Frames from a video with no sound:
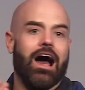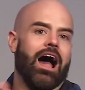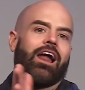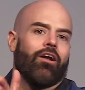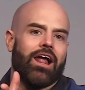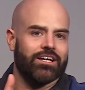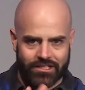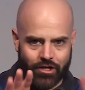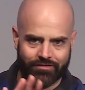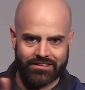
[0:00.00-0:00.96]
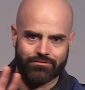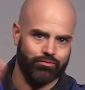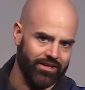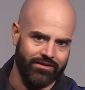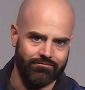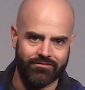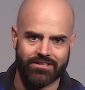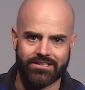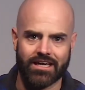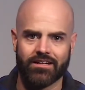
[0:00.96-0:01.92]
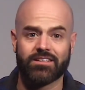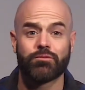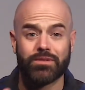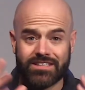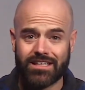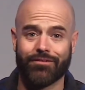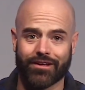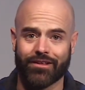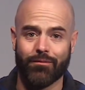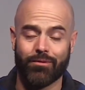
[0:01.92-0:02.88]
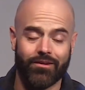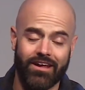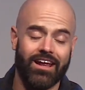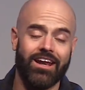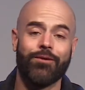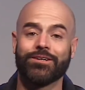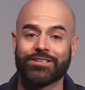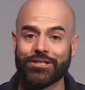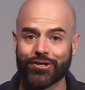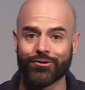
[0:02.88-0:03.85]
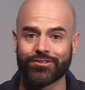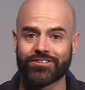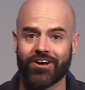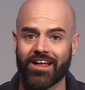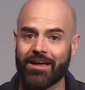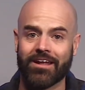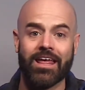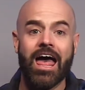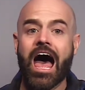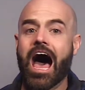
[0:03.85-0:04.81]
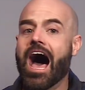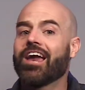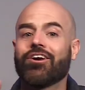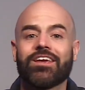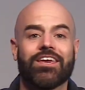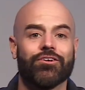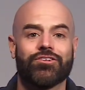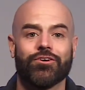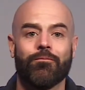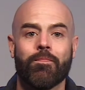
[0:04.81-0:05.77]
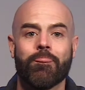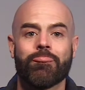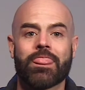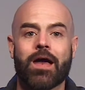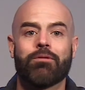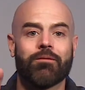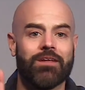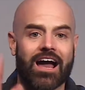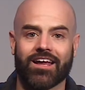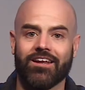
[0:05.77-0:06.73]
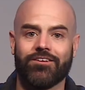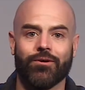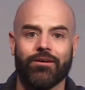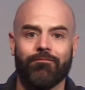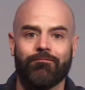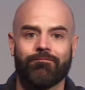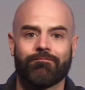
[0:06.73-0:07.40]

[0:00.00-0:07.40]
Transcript: I don't actually know if that's what he said specifically, but anyways, he shows Saul, "Hey man, I could have killed you, but I'm not going to do it."